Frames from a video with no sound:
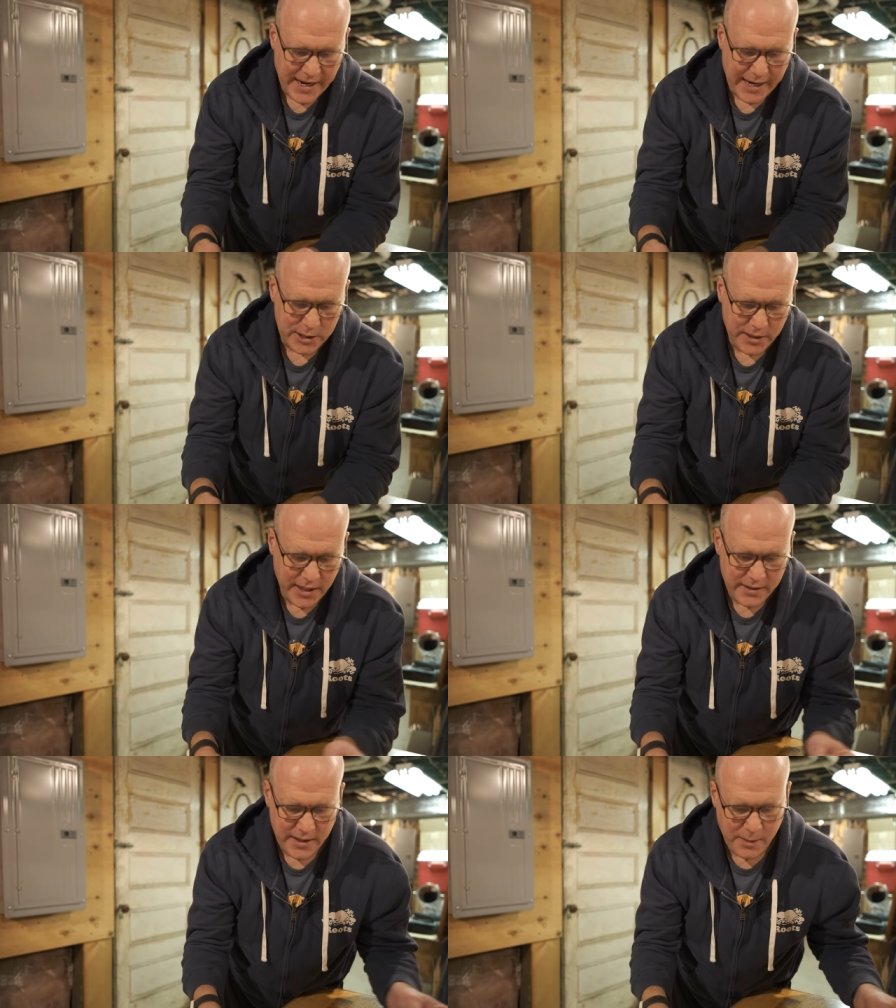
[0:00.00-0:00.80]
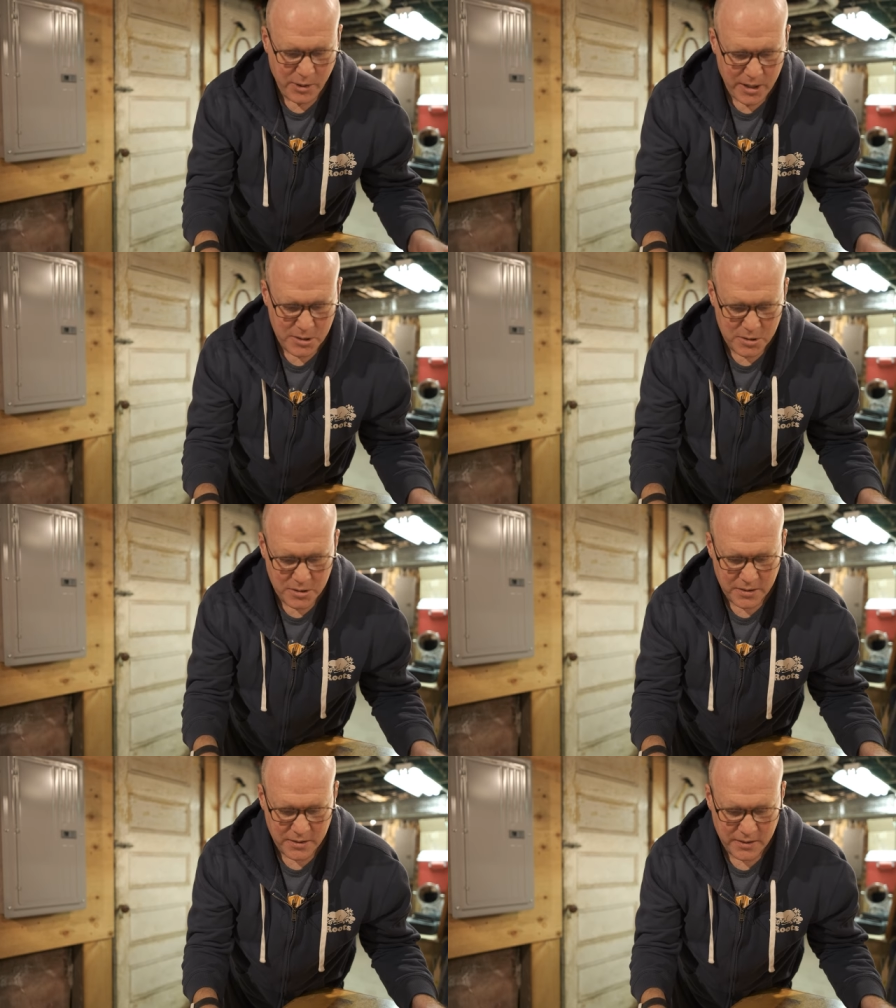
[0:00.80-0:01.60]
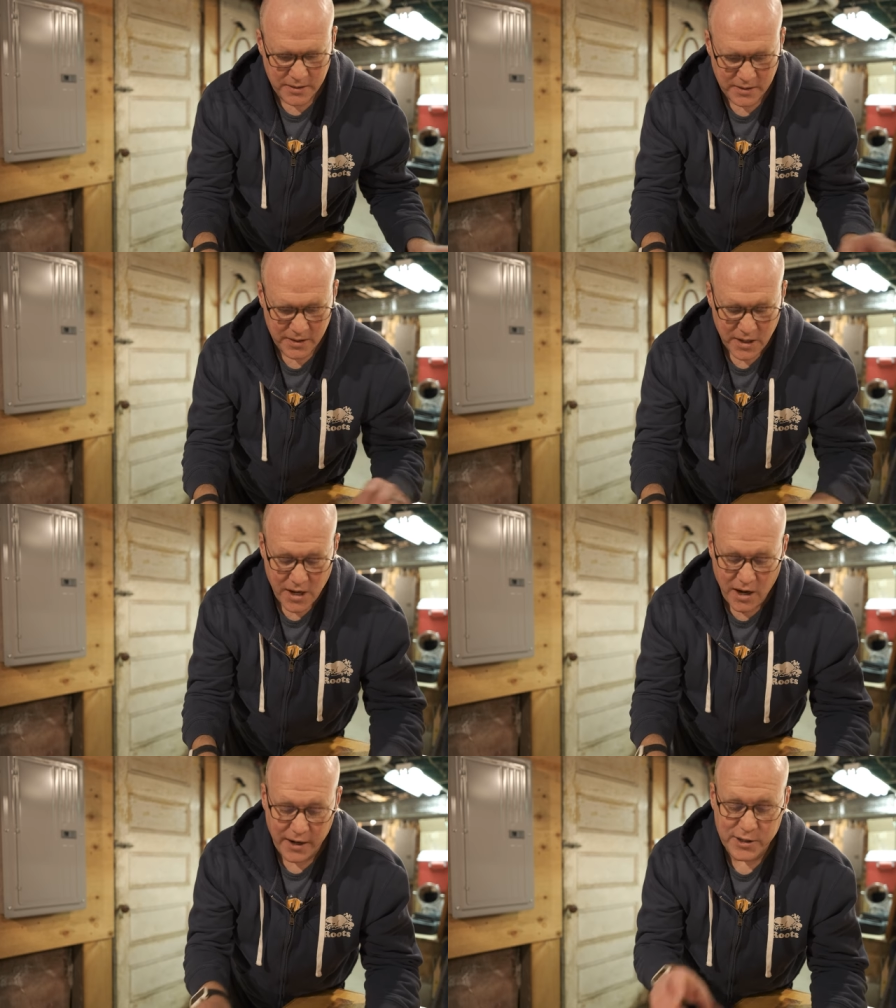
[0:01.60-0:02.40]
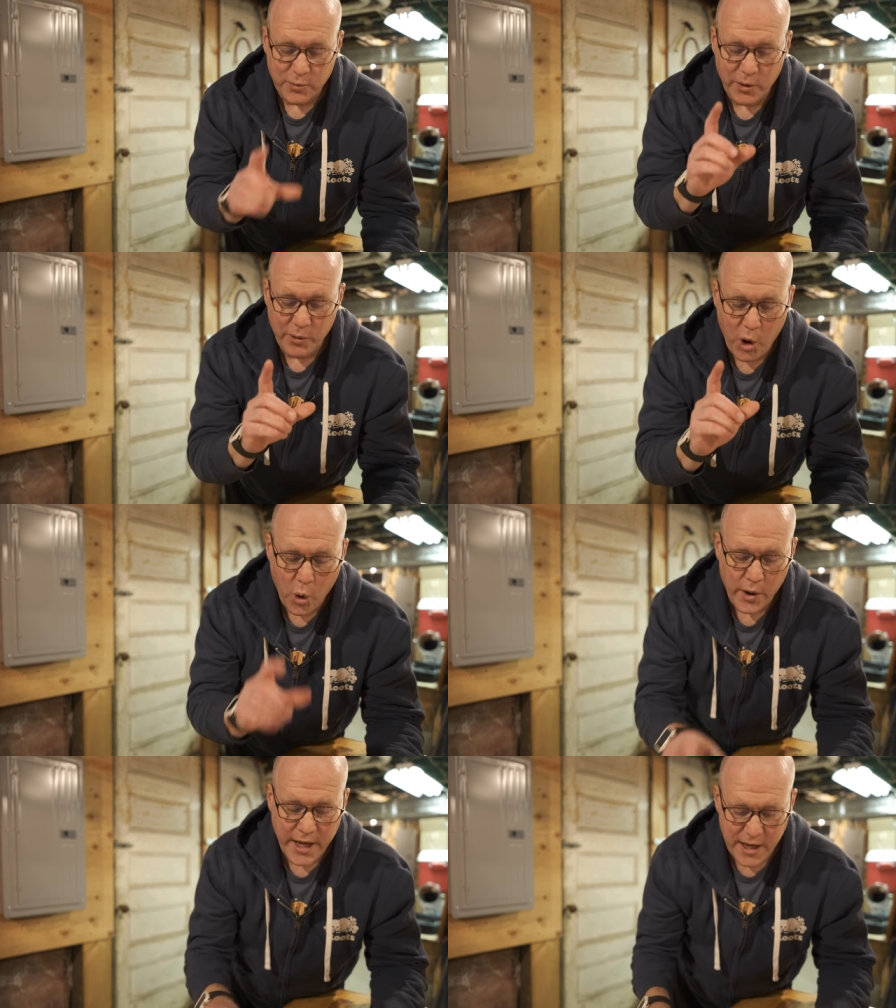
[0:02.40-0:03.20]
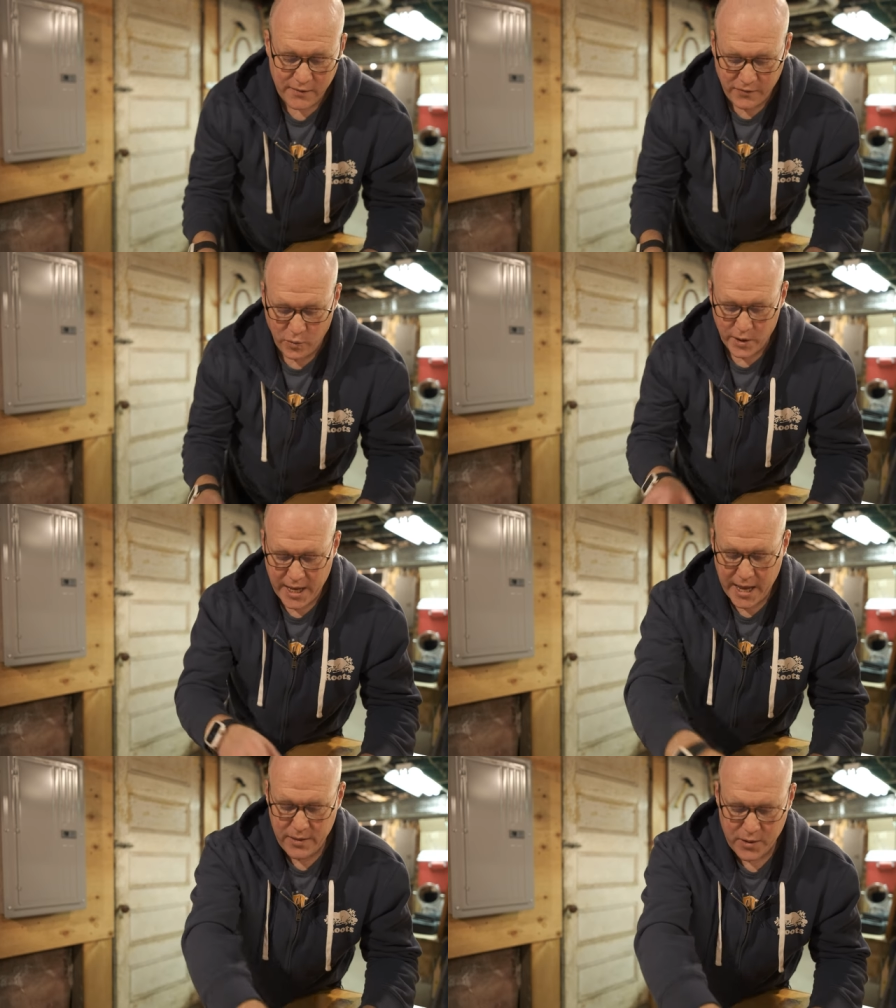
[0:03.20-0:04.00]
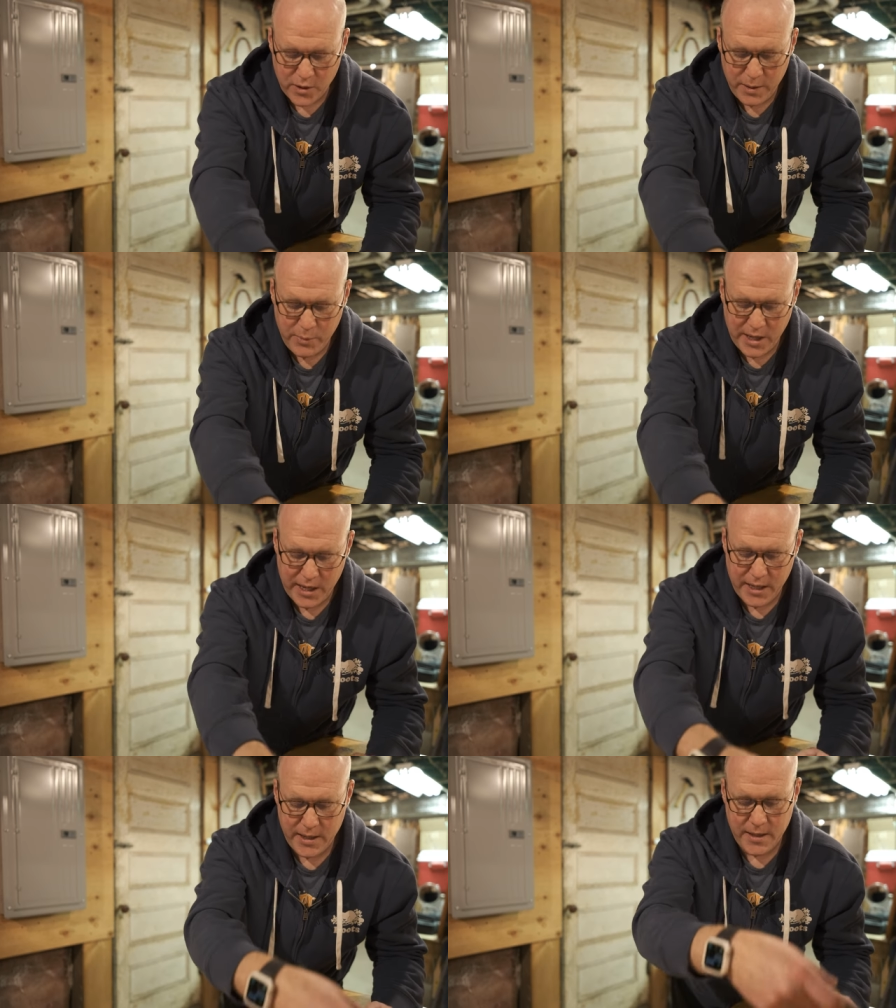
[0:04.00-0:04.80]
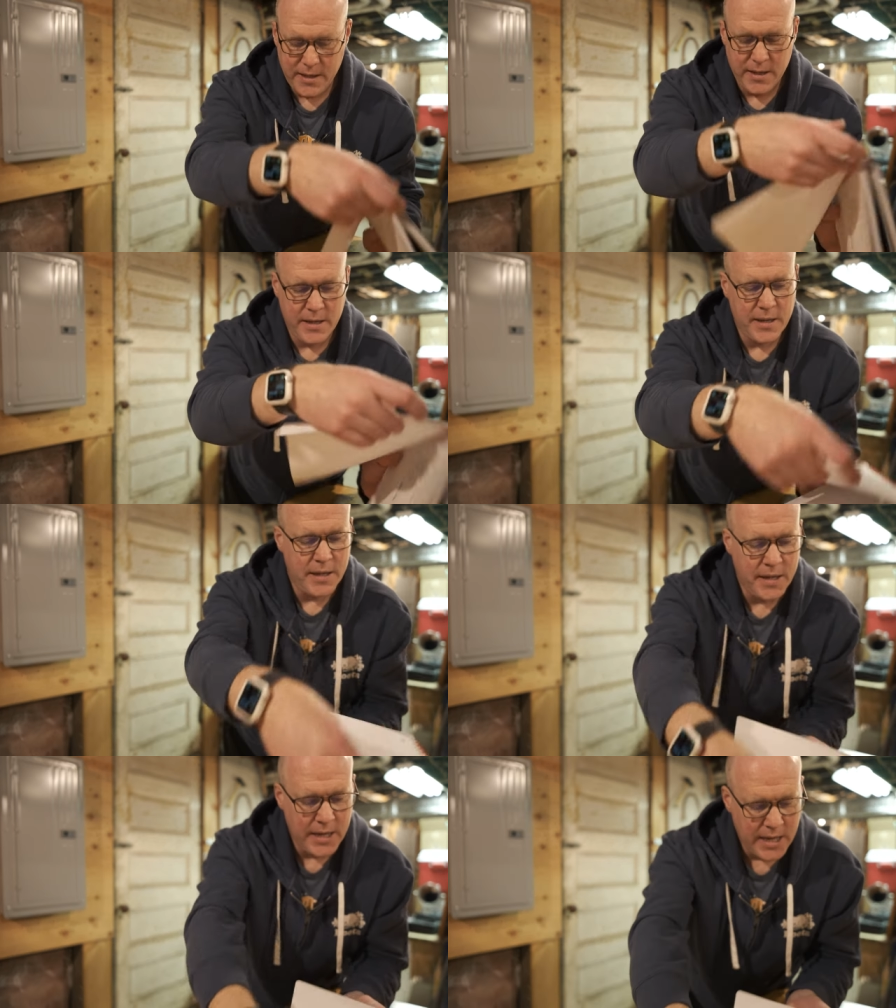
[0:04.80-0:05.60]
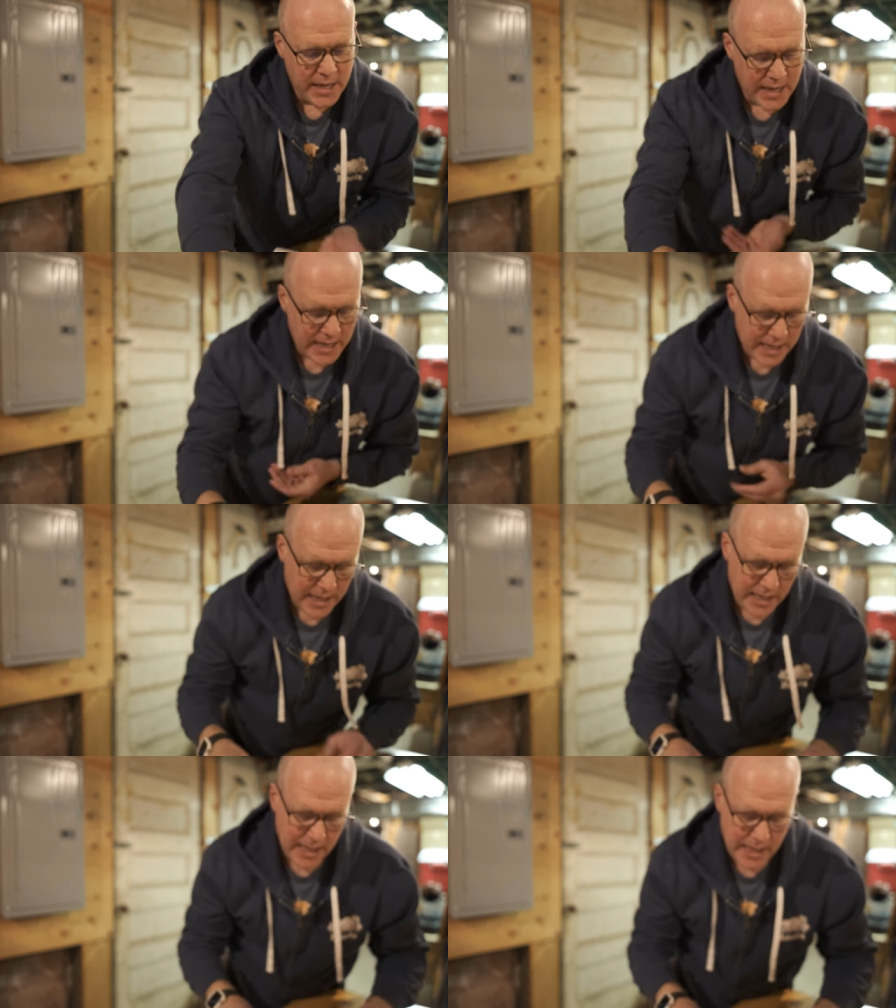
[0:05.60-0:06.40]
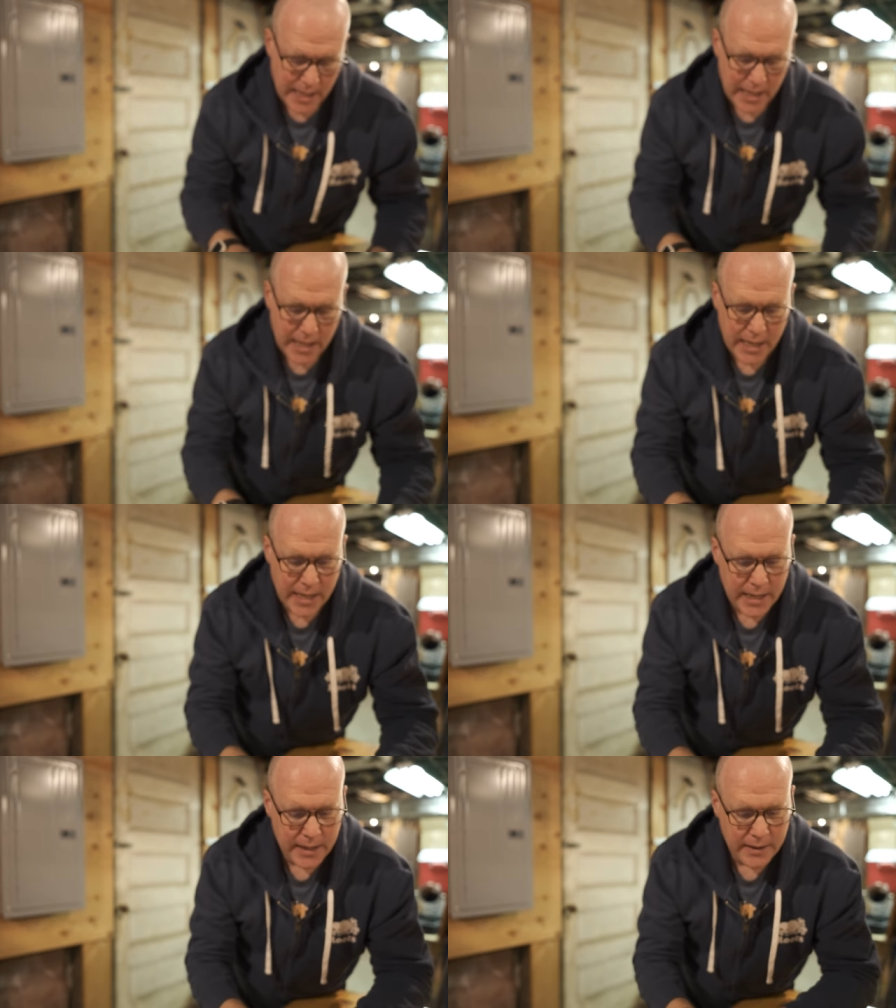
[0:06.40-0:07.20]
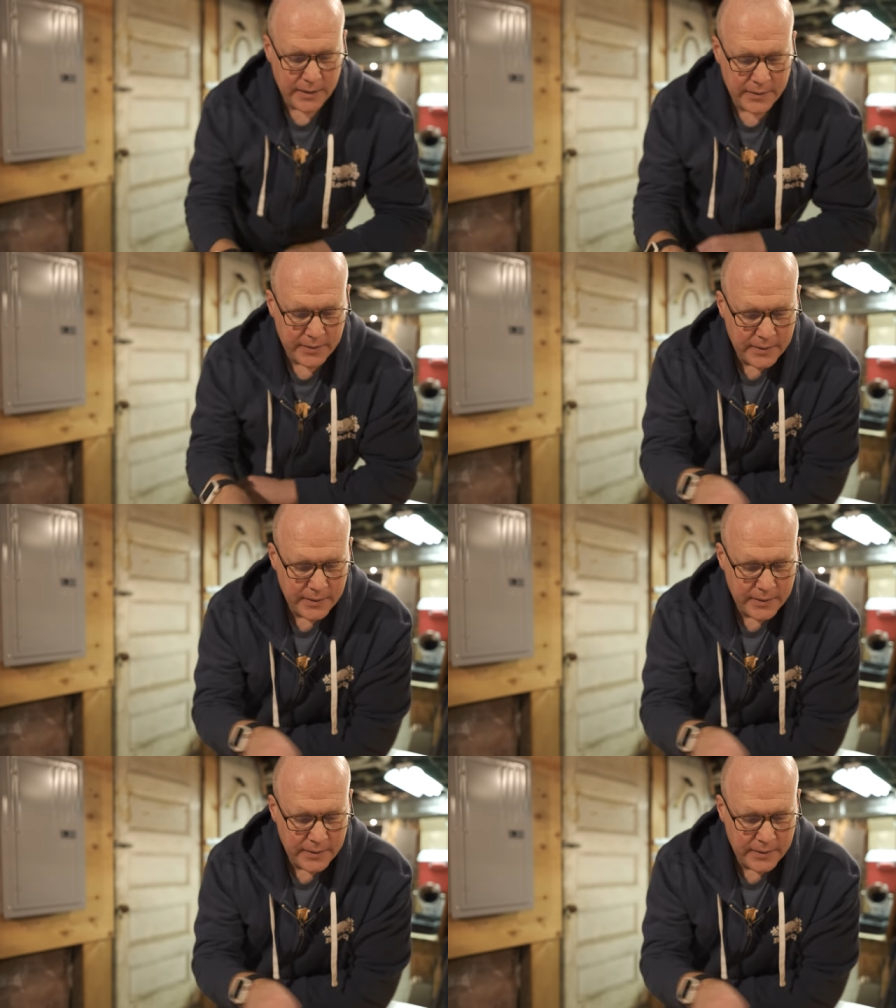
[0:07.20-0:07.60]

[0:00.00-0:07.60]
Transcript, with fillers: actually get to that page. All right, so we're recording in 4K 30p, and